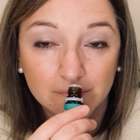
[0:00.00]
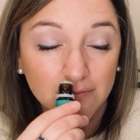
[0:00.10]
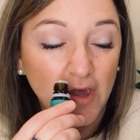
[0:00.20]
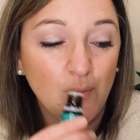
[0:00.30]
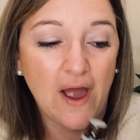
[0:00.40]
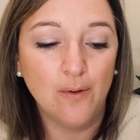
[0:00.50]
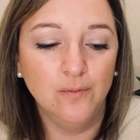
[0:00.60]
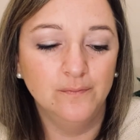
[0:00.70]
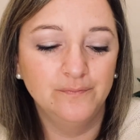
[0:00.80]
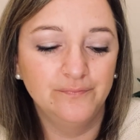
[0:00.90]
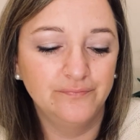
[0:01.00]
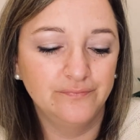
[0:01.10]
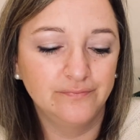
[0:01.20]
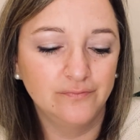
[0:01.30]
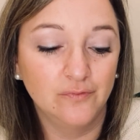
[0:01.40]
Wow,
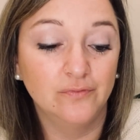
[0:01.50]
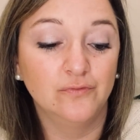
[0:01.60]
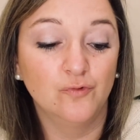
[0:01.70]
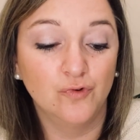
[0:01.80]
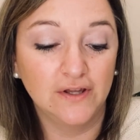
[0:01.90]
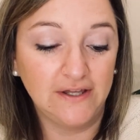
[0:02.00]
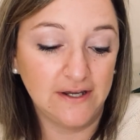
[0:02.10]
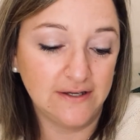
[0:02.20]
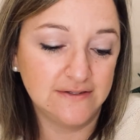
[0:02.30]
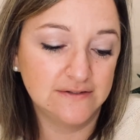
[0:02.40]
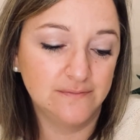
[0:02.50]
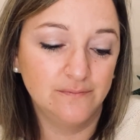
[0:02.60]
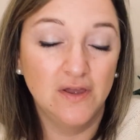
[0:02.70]
really nice.